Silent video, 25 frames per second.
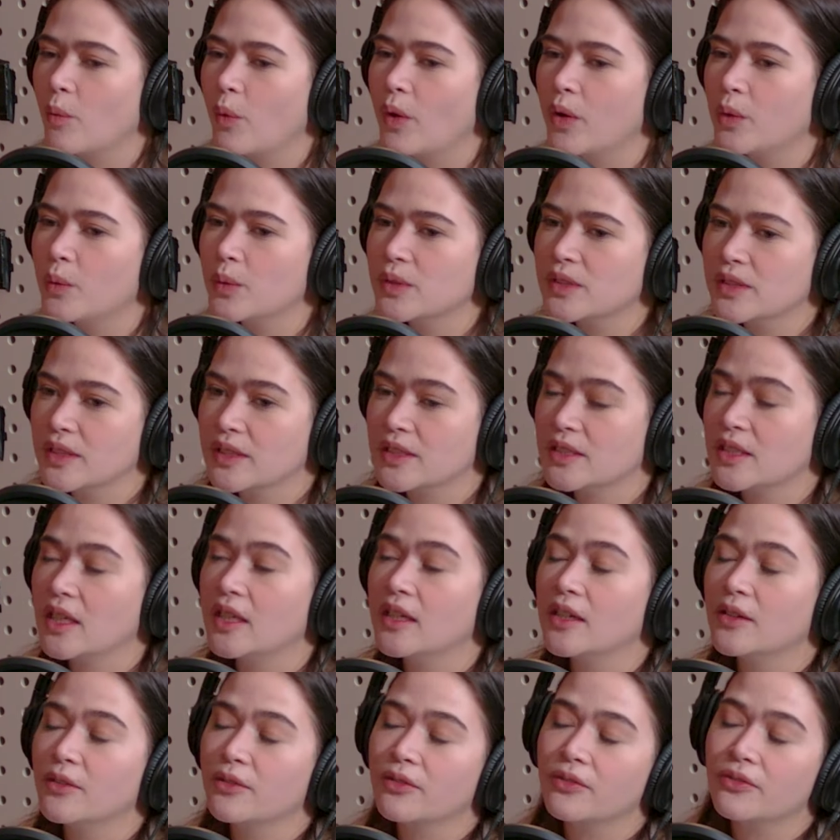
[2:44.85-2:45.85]
One was the
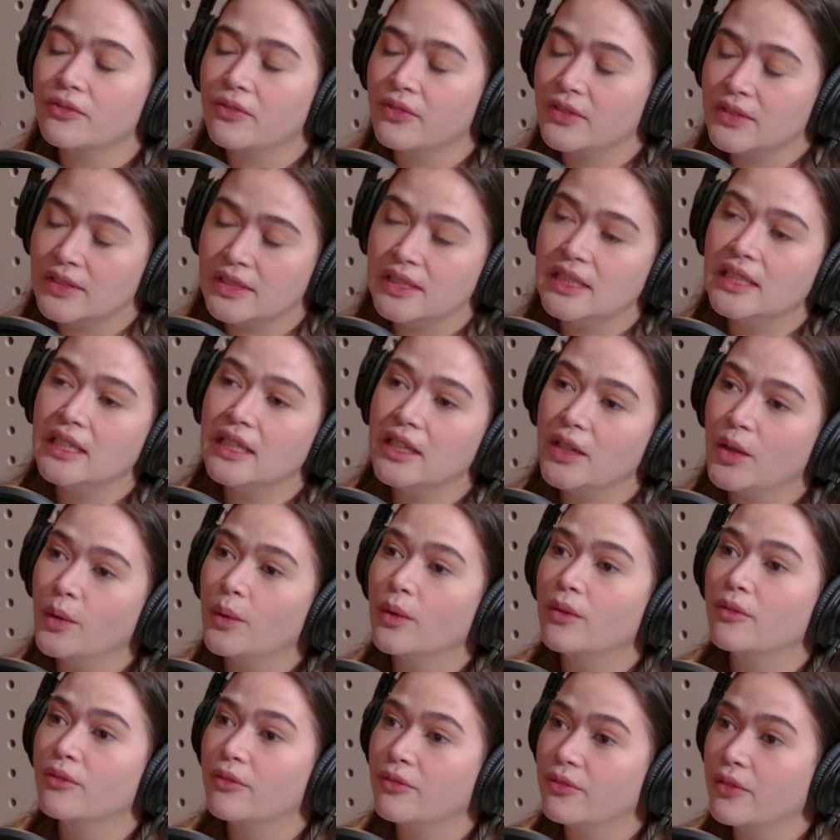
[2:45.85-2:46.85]
son of the
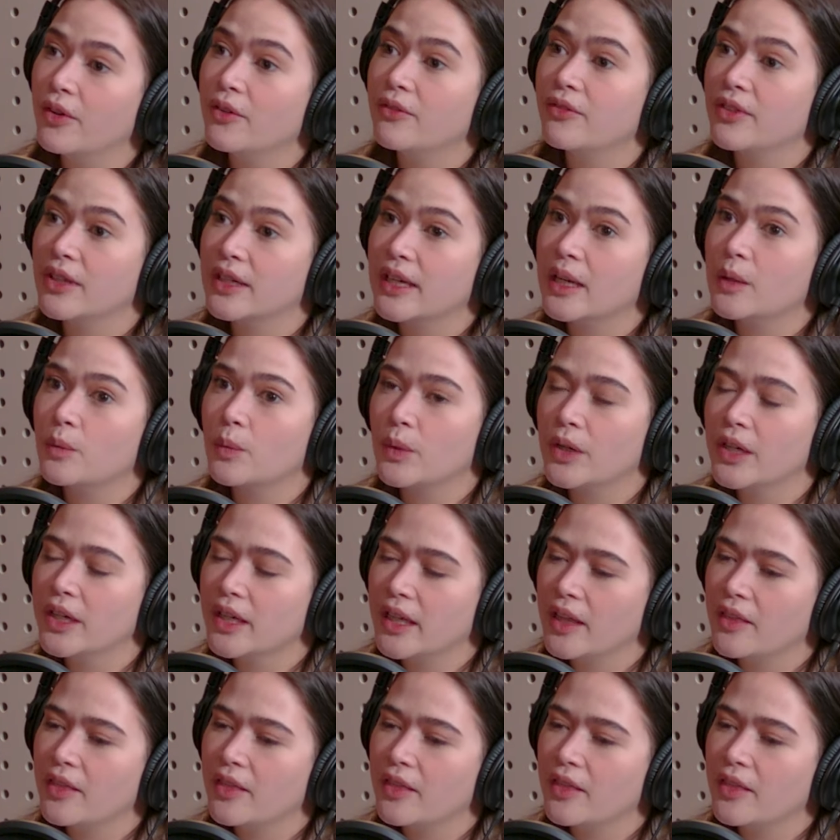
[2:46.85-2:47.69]
CEO of the network,